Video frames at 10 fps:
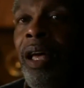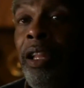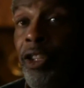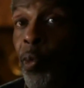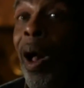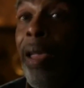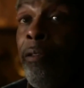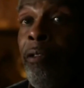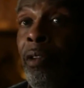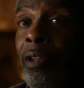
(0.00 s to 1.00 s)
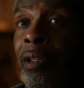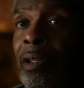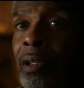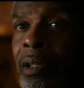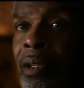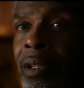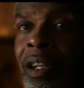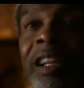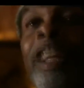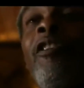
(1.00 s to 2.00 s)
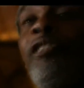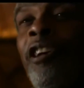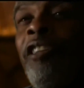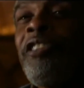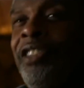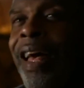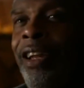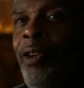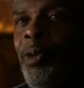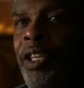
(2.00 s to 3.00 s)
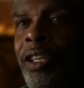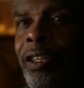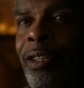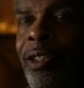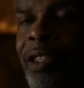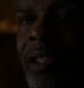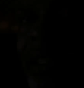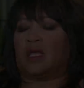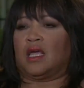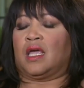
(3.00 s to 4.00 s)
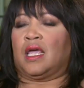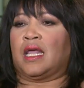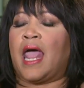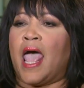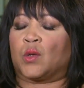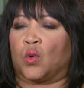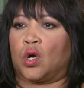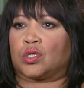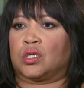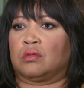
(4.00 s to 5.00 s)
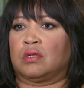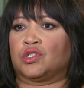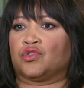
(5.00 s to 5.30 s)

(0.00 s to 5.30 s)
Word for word: and his wife live on the other side of those hills. It had worked, his